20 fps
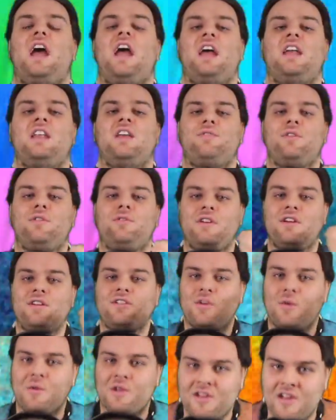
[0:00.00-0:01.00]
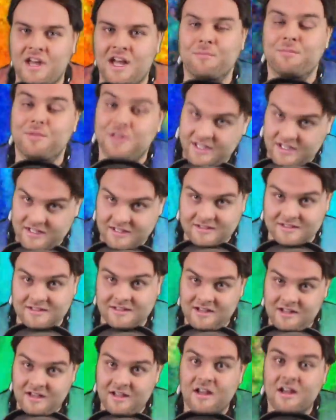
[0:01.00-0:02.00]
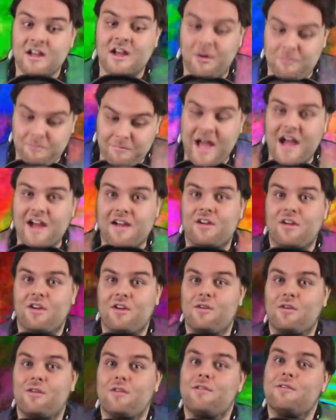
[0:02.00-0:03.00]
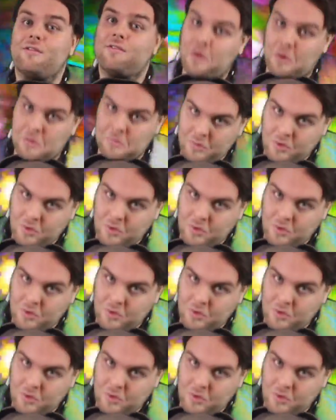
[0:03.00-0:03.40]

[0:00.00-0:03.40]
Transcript: And if you feel so inclined, please come back for